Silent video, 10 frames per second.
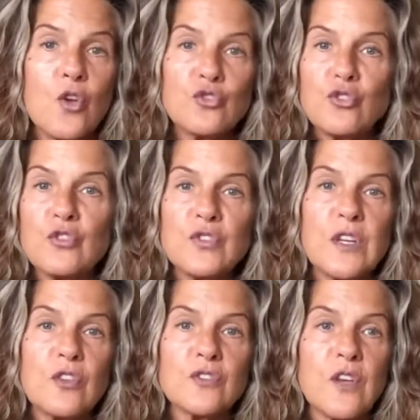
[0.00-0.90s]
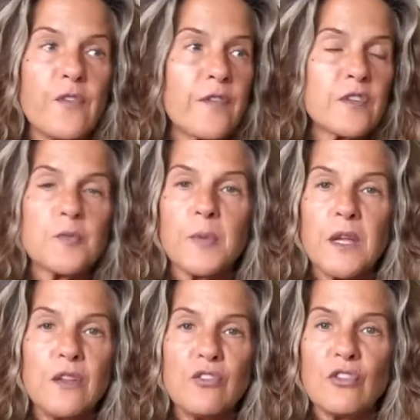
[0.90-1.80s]
So you say to yourself, I've
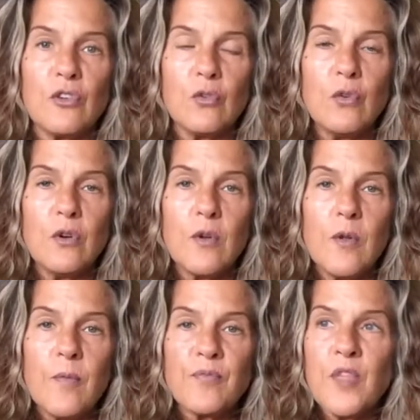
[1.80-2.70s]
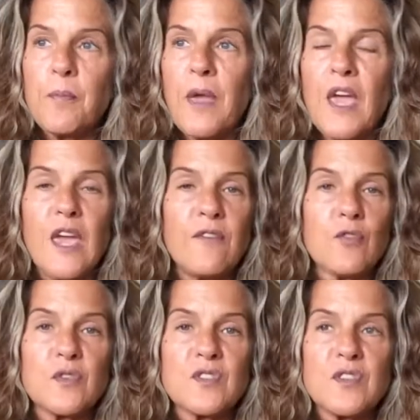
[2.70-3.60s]
explained it to you. That
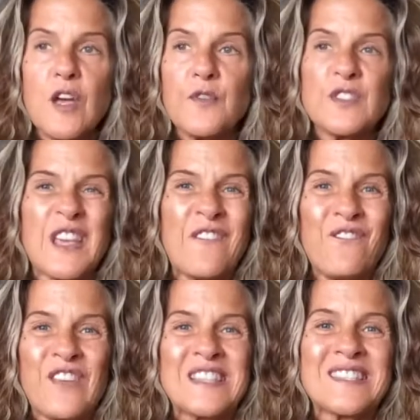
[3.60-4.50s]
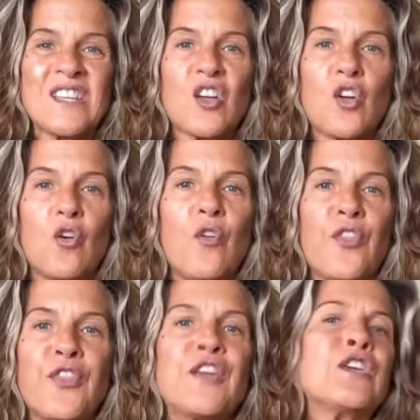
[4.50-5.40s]
behavior itself is a physical
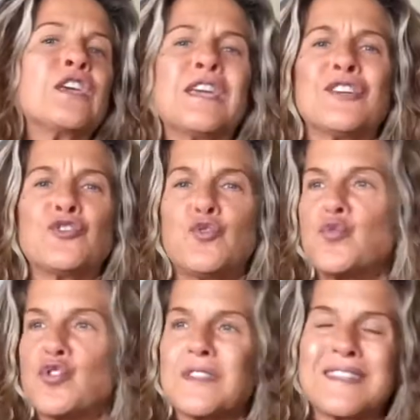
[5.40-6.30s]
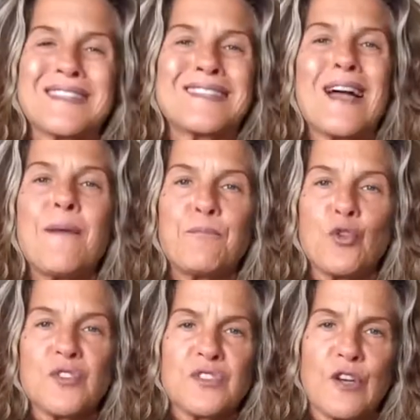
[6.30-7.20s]
thing. Can't you just stop
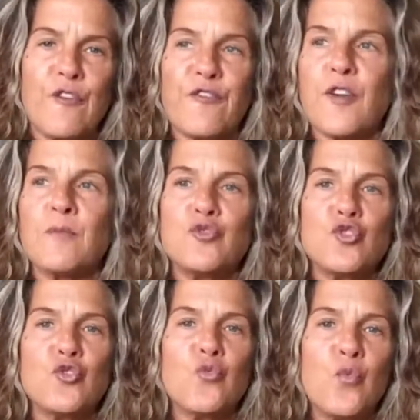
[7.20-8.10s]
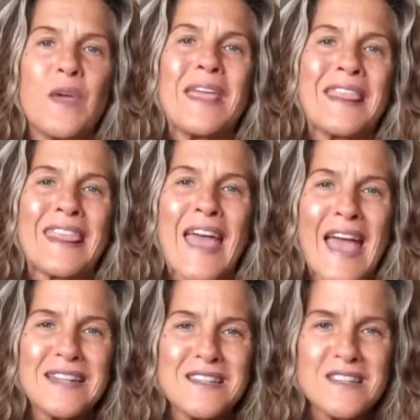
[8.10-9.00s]
yourself from doing that?